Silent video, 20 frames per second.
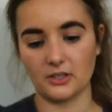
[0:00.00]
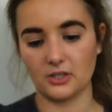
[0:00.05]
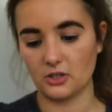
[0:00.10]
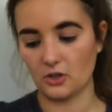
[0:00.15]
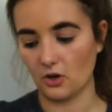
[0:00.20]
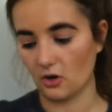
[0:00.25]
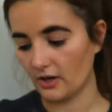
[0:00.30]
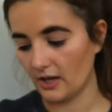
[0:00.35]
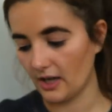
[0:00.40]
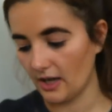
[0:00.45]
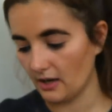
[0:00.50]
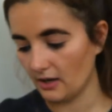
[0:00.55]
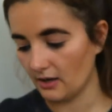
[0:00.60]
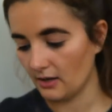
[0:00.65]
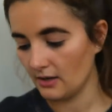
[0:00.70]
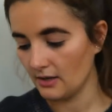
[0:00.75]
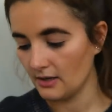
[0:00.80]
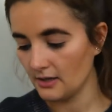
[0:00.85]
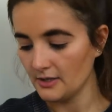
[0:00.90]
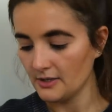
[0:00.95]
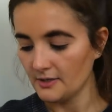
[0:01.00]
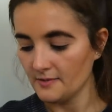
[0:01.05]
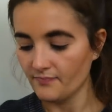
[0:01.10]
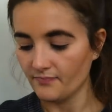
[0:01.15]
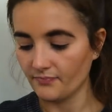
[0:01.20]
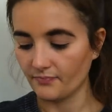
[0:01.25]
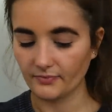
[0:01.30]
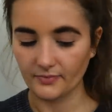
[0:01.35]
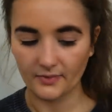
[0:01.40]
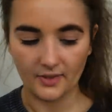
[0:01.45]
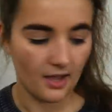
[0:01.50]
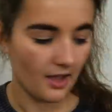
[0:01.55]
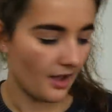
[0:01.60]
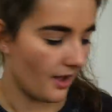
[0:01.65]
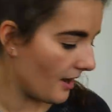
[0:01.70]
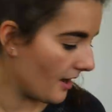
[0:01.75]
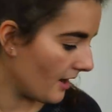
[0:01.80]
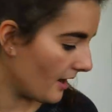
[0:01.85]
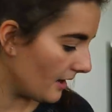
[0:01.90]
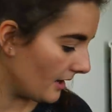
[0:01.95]
the stocking.
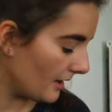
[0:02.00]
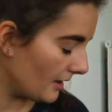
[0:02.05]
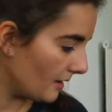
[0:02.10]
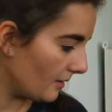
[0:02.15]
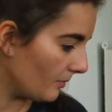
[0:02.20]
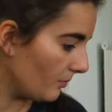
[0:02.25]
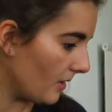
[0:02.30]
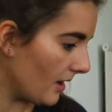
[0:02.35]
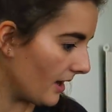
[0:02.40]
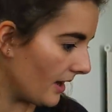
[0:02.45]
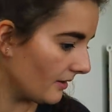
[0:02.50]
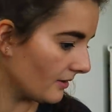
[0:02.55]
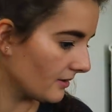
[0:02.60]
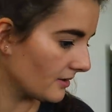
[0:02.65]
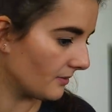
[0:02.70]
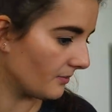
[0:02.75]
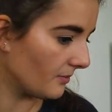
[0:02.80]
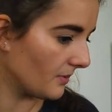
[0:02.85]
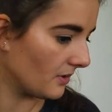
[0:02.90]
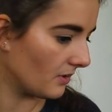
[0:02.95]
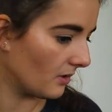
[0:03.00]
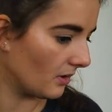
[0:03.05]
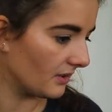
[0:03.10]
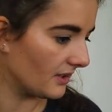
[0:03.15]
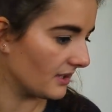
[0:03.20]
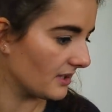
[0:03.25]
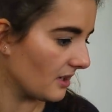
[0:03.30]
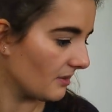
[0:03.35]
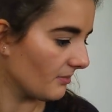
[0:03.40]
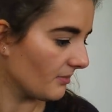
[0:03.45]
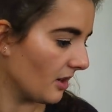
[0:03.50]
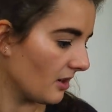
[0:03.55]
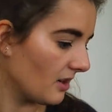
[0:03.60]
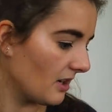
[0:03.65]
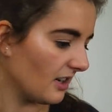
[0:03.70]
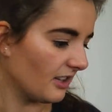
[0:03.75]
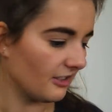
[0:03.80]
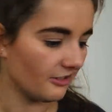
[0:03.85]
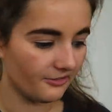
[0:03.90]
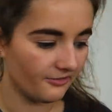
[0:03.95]
What else have we got? That's like my
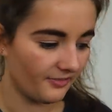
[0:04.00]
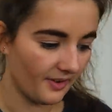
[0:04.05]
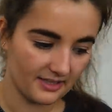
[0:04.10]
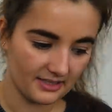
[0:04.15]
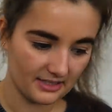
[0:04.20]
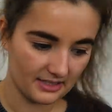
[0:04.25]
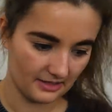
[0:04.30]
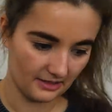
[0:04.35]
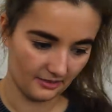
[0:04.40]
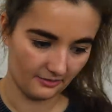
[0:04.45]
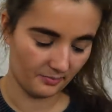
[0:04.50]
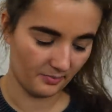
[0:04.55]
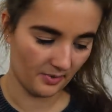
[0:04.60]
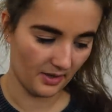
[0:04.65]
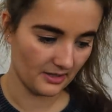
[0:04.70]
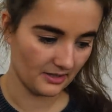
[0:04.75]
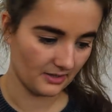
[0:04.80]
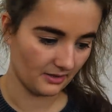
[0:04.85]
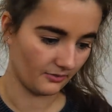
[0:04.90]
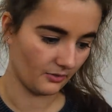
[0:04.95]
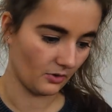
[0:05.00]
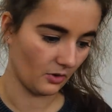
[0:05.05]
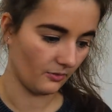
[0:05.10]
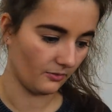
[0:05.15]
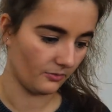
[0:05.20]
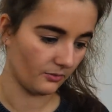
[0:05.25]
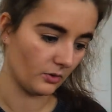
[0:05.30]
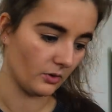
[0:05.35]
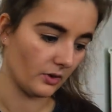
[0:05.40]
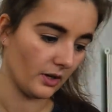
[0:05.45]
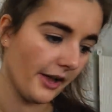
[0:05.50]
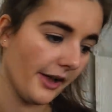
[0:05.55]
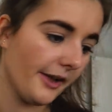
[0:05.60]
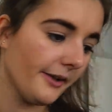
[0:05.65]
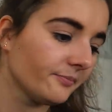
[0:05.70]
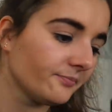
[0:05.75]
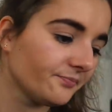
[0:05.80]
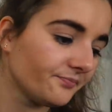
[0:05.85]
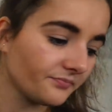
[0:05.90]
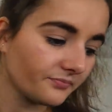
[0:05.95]
only little festive bits I've got for
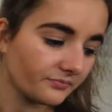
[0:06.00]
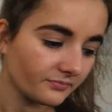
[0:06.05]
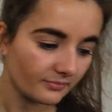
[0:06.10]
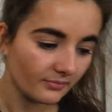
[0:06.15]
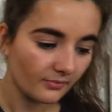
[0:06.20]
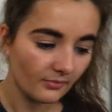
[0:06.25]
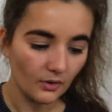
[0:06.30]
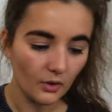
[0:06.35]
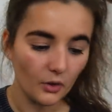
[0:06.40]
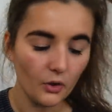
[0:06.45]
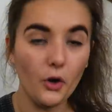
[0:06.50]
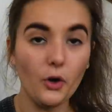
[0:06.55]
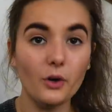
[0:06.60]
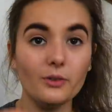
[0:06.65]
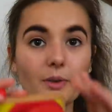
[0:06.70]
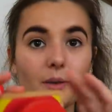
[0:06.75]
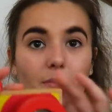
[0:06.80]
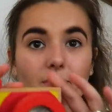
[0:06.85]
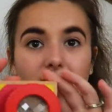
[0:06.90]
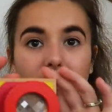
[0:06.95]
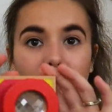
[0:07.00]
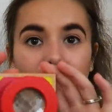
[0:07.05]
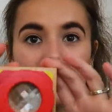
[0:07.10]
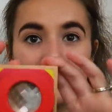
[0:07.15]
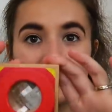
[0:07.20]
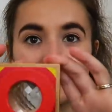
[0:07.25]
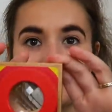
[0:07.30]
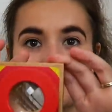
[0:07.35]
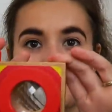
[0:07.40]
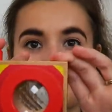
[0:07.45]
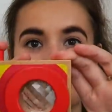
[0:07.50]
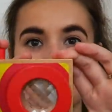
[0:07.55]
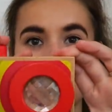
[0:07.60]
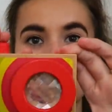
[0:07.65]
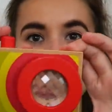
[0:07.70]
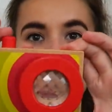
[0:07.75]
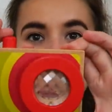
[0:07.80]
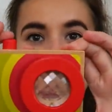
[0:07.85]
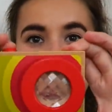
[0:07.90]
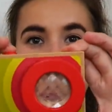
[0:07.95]
her. Who remembers this
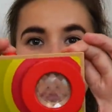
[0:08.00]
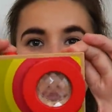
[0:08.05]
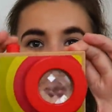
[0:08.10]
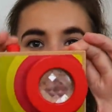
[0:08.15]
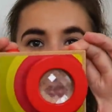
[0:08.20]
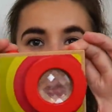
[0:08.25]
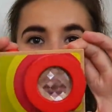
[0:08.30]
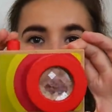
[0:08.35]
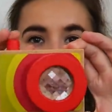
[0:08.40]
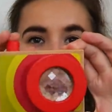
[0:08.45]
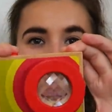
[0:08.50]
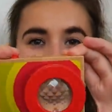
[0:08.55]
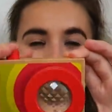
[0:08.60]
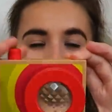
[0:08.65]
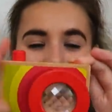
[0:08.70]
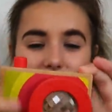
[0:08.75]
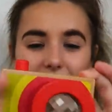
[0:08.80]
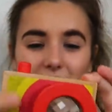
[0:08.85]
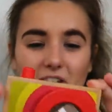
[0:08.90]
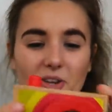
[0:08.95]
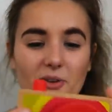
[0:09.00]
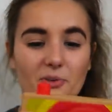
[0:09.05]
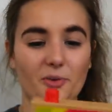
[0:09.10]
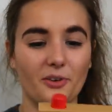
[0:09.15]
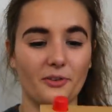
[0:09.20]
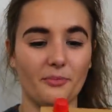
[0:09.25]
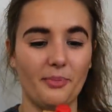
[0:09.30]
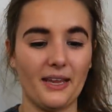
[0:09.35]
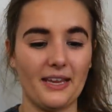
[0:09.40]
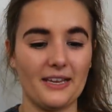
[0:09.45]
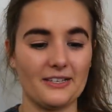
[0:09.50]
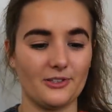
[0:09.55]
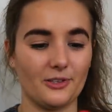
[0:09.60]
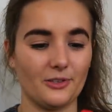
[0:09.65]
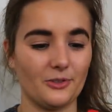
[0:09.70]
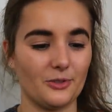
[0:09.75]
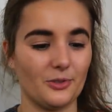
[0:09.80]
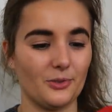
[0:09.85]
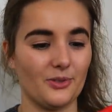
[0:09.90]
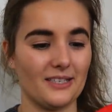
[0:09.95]
from Pea's? I'll show you all of Pea's
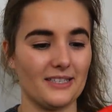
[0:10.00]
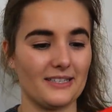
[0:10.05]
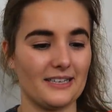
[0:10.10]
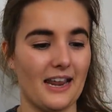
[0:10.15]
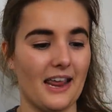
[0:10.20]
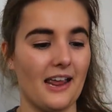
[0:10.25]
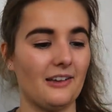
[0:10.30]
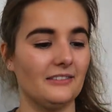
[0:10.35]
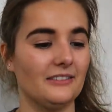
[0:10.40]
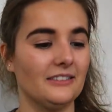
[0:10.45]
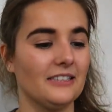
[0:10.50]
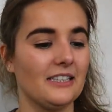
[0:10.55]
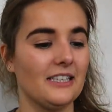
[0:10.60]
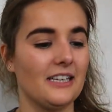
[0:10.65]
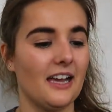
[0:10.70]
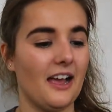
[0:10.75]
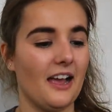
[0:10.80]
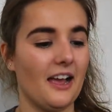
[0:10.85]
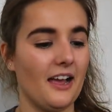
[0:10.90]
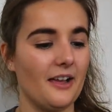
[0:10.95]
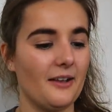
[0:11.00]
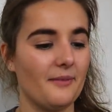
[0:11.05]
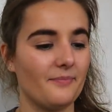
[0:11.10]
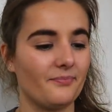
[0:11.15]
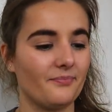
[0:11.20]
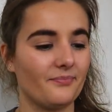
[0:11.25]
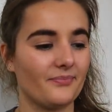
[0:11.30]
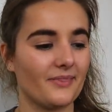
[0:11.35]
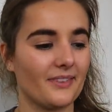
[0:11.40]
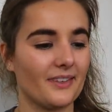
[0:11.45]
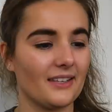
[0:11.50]
old toys now. I